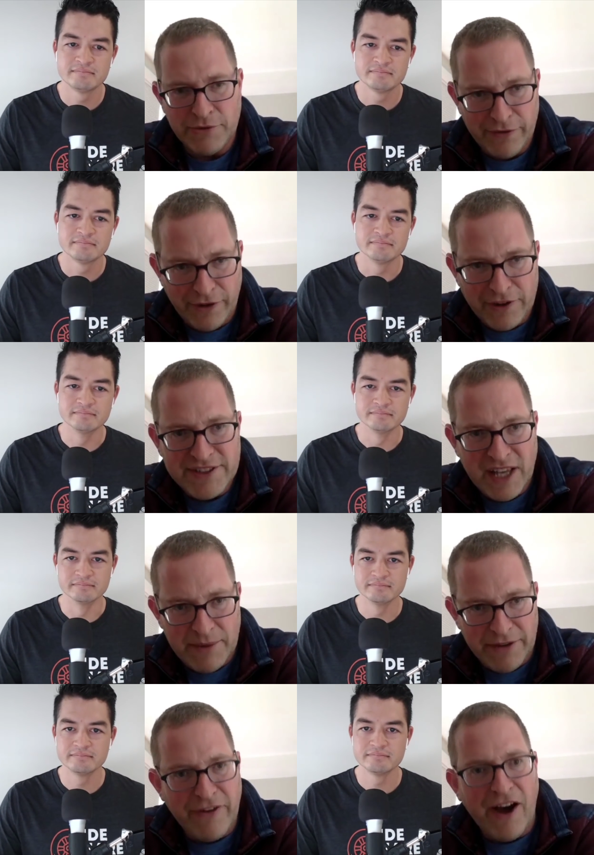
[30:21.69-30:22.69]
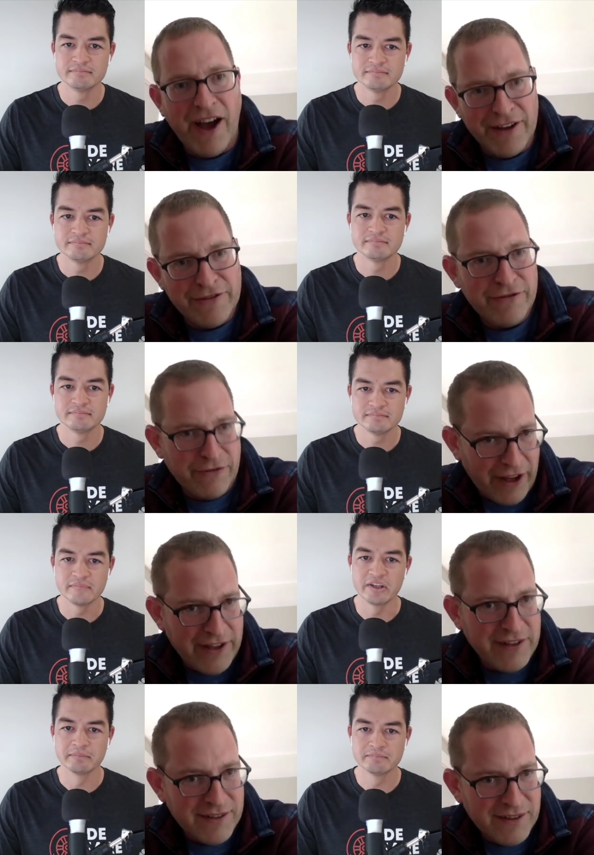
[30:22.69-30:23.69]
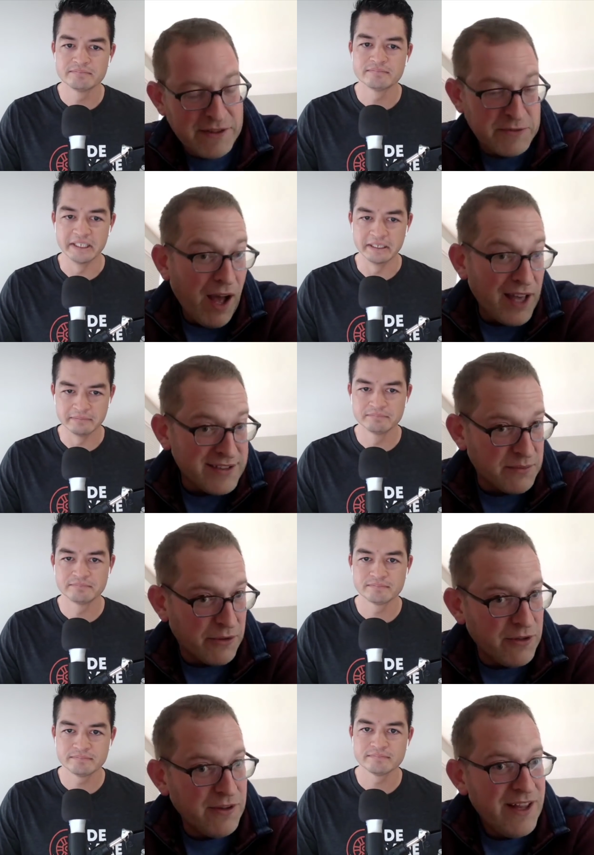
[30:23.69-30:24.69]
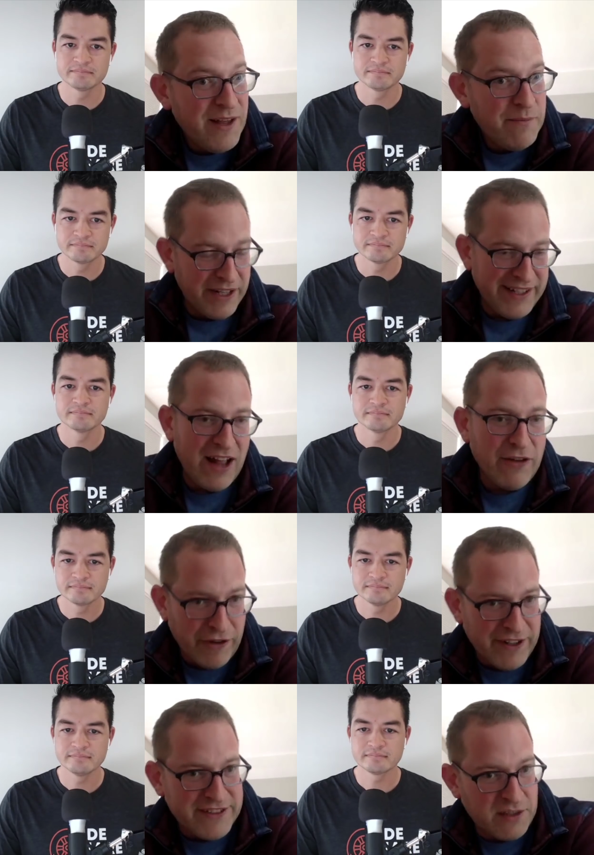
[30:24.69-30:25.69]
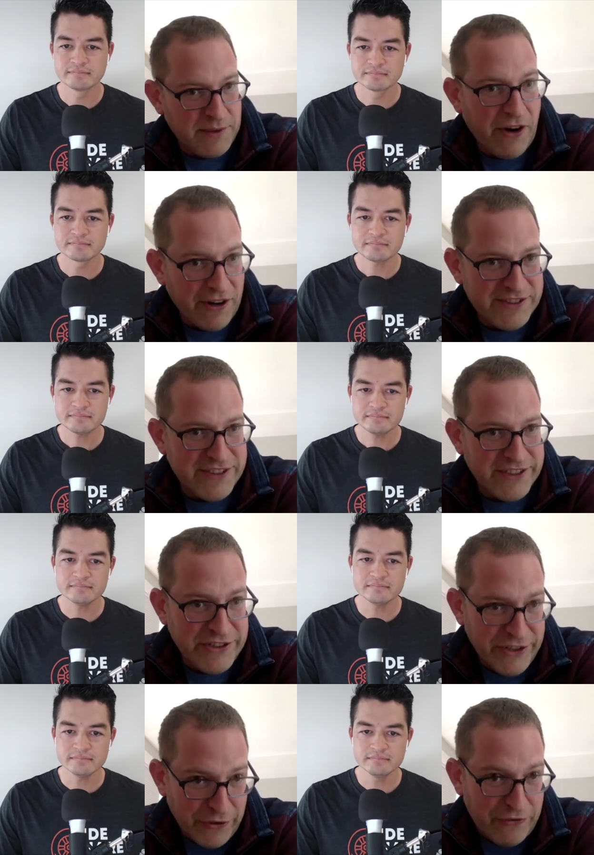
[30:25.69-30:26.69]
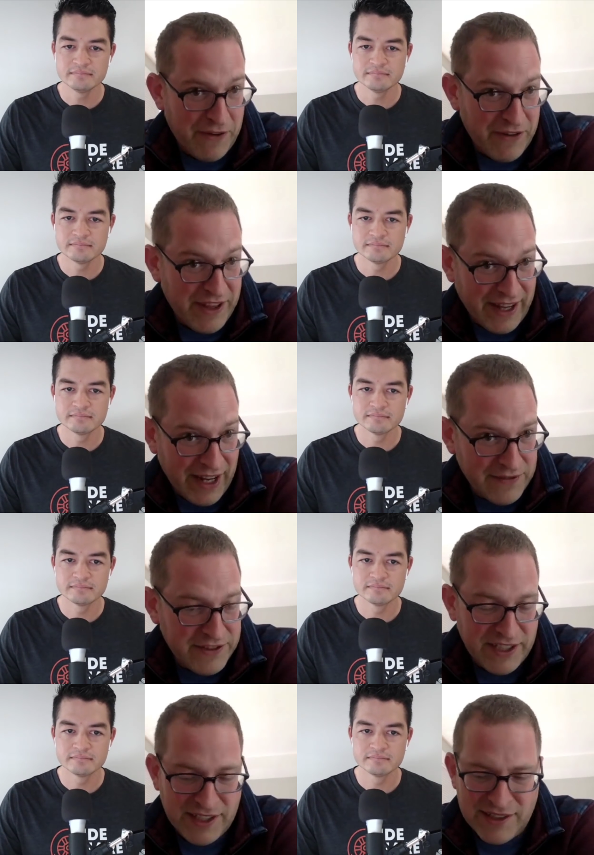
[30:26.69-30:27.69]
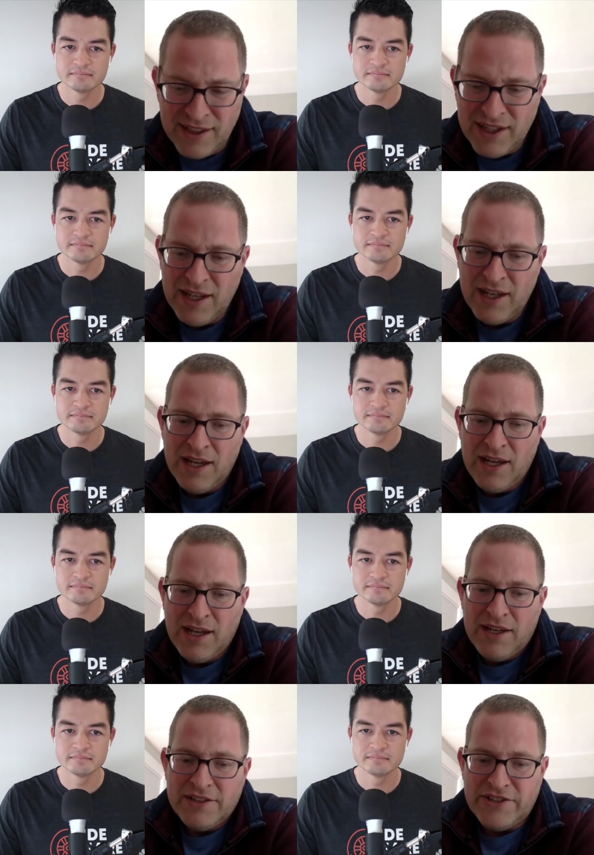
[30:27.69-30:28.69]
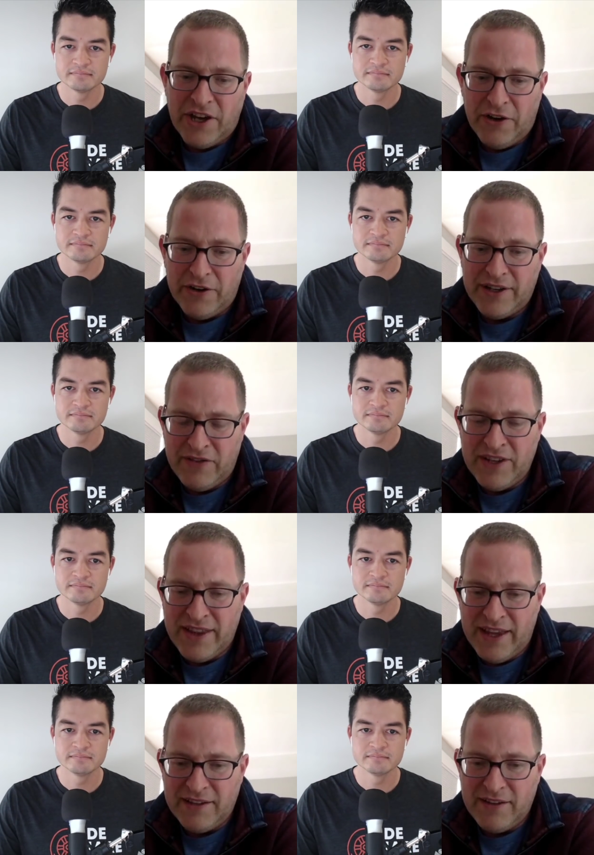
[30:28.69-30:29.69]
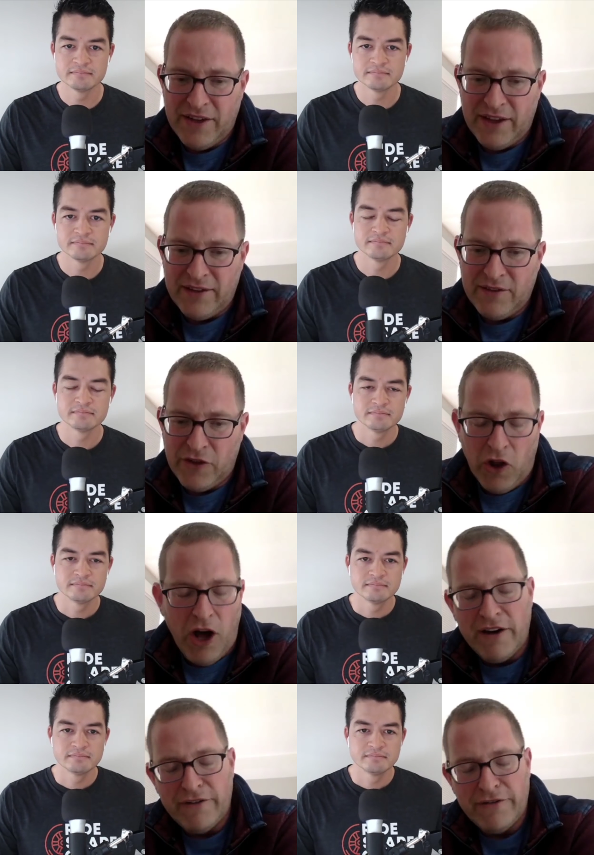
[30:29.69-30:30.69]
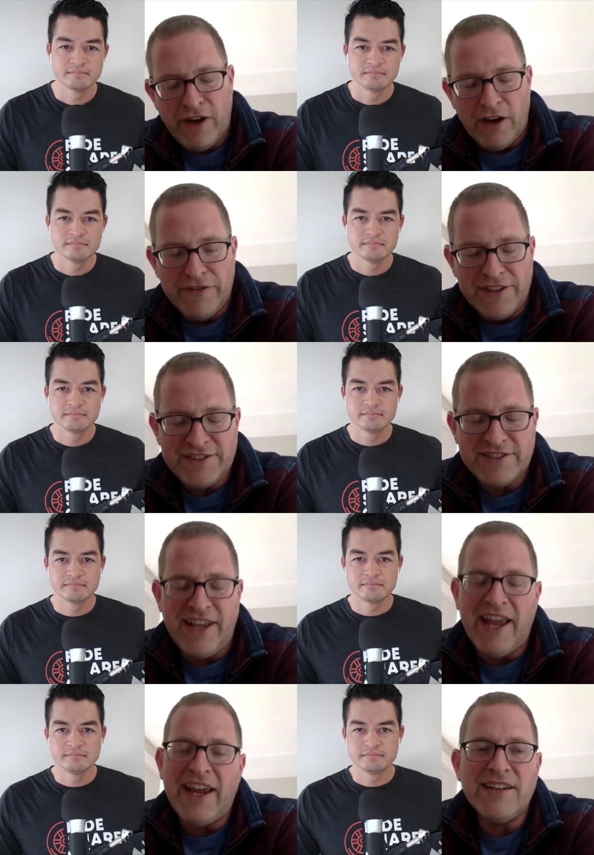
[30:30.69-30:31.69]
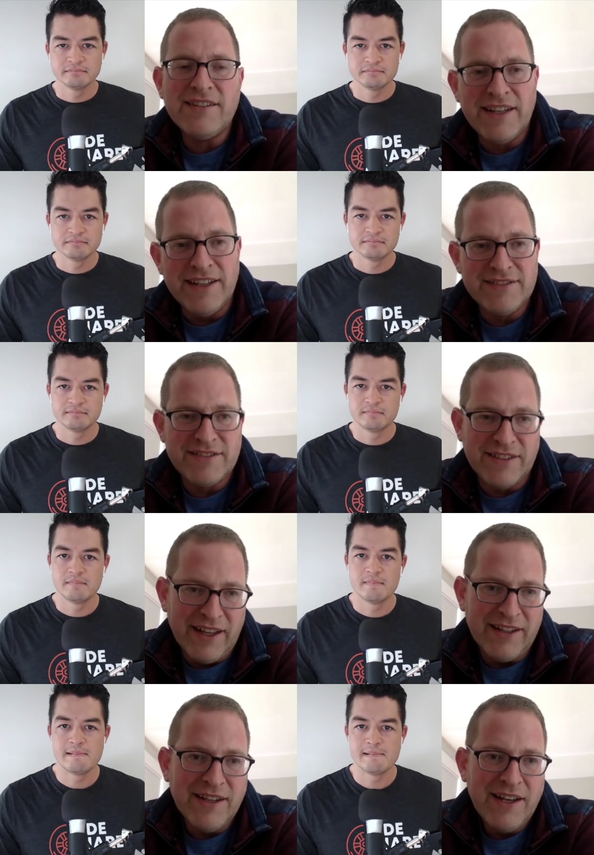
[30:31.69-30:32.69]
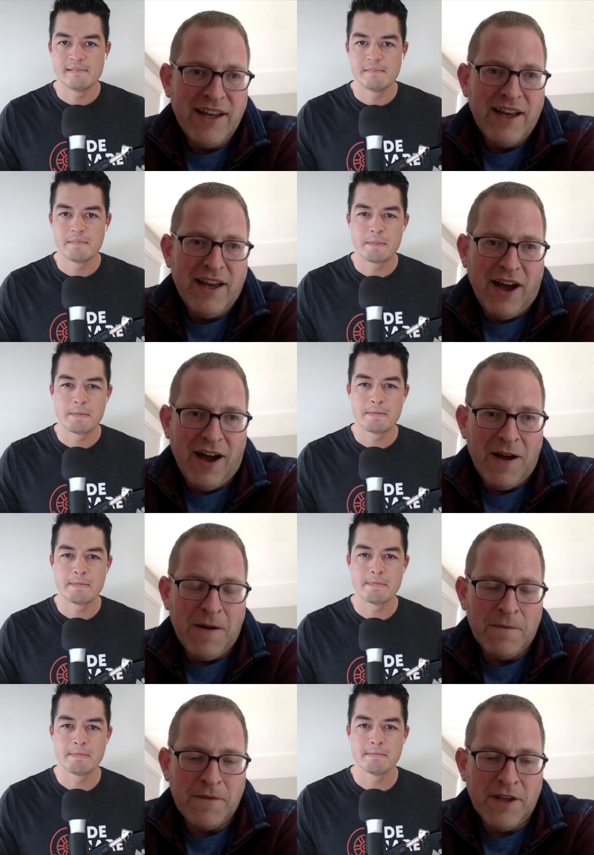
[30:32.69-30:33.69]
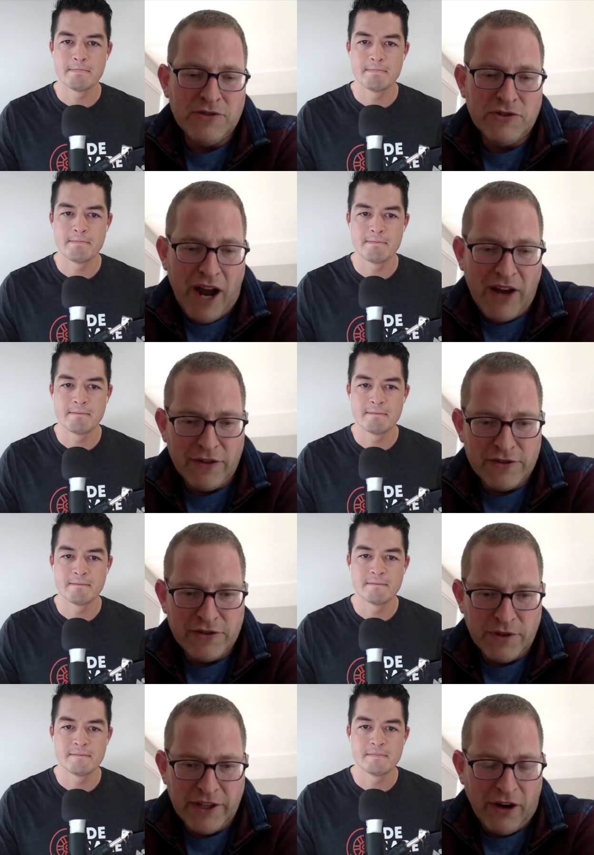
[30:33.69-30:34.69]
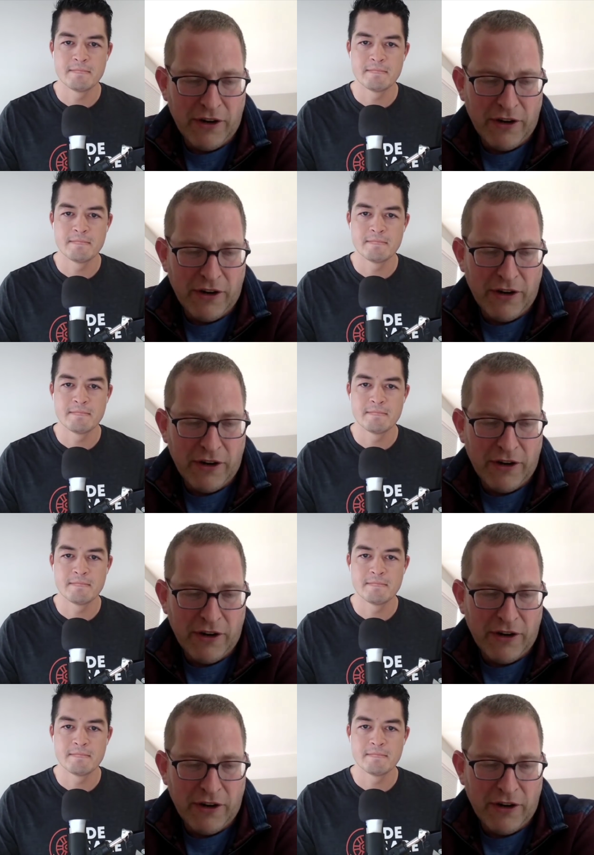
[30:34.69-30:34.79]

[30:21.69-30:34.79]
Speaker 1: to reverse mm-hmm. AB5, right? Yeah. It's yeah. possible, but in California, it's going to be hard to do from everything I've seen. So, given that that the law of, of the state is that um, you know drivers really